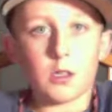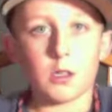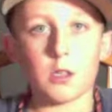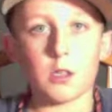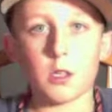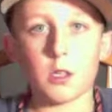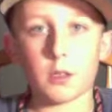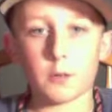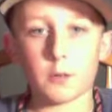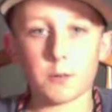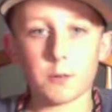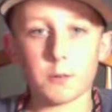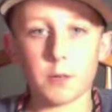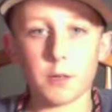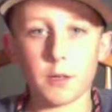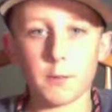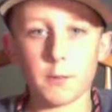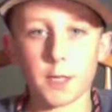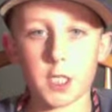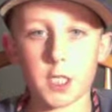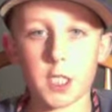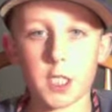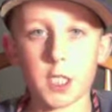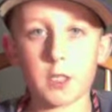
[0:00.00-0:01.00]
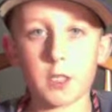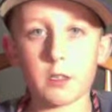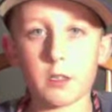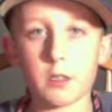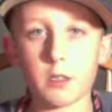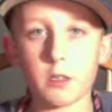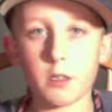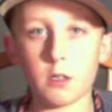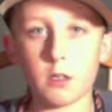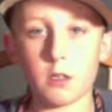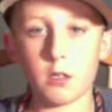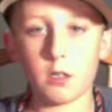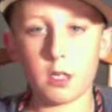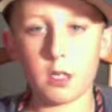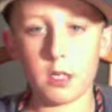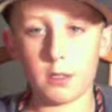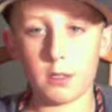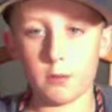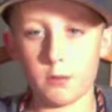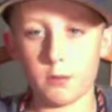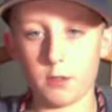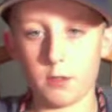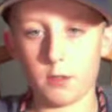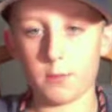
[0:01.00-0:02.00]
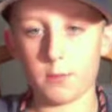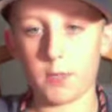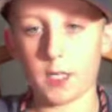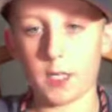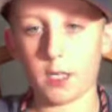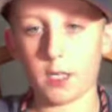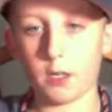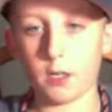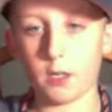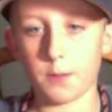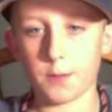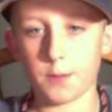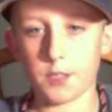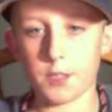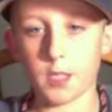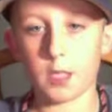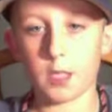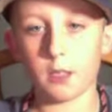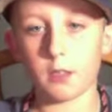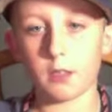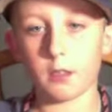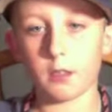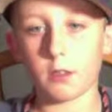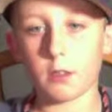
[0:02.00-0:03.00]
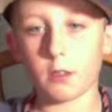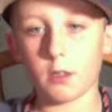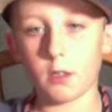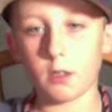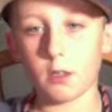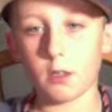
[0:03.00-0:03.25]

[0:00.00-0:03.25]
That's pretty much it. I just wanted to make an update.